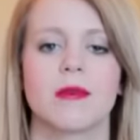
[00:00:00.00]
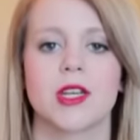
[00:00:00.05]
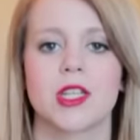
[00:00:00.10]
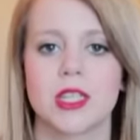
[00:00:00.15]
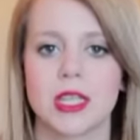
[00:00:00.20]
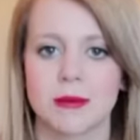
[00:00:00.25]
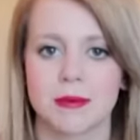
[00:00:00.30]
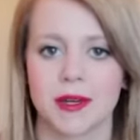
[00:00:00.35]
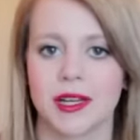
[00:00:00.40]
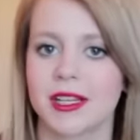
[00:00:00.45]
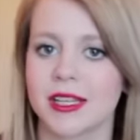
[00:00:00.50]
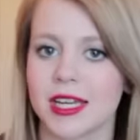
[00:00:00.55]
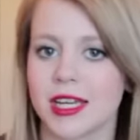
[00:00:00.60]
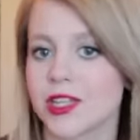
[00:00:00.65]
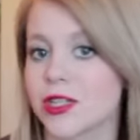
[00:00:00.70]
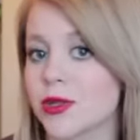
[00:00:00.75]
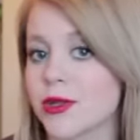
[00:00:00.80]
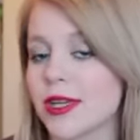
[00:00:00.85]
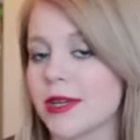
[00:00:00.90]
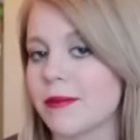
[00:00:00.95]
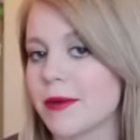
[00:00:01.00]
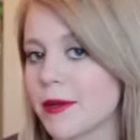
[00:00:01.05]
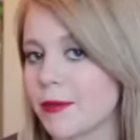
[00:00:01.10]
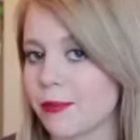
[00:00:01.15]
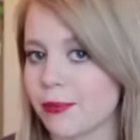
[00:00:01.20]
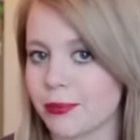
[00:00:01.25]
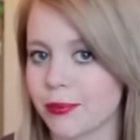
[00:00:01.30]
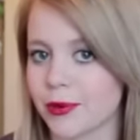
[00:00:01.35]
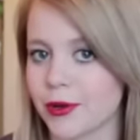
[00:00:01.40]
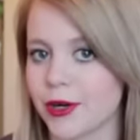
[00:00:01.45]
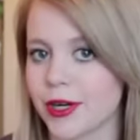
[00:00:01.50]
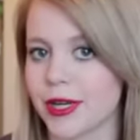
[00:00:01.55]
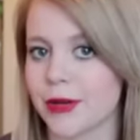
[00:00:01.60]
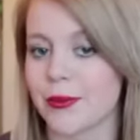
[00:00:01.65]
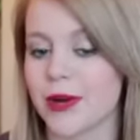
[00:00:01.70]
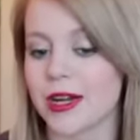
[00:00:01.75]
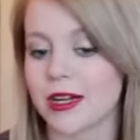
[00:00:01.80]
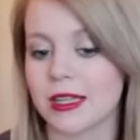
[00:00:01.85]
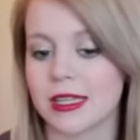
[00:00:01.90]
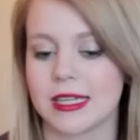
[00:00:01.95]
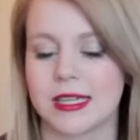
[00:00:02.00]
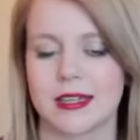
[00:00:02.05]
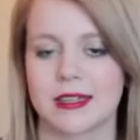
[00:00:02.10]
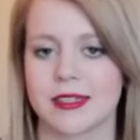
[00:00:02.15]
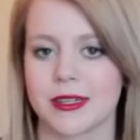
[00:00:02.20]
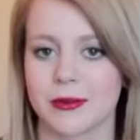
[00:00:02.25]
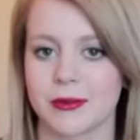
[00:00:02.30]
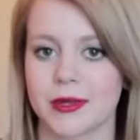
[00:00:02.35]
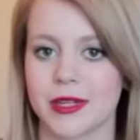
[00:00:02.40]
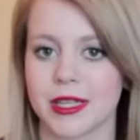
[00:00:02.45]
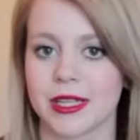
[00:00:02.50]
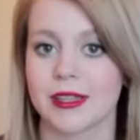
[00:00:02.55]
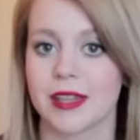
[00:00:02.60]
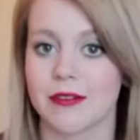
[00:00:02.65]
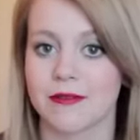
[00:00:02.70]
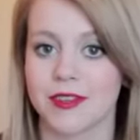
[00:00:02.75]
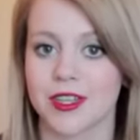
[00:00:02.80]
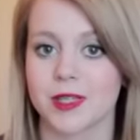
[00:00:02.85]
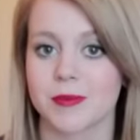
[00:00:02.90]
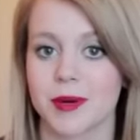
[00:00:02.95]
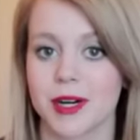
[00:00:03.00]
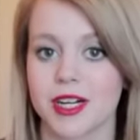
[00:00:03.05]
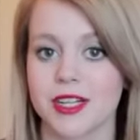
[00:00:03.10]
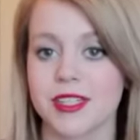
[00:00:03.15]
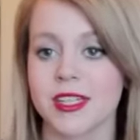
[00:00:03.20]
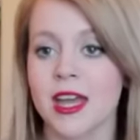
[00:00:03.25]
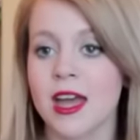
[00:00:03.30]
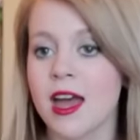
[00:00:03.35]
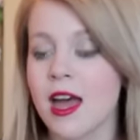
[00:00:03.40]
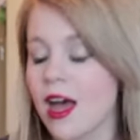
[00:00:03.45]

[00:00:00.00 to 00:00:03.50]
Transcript: but typically I do keep it pretty well clean because I really love this purse.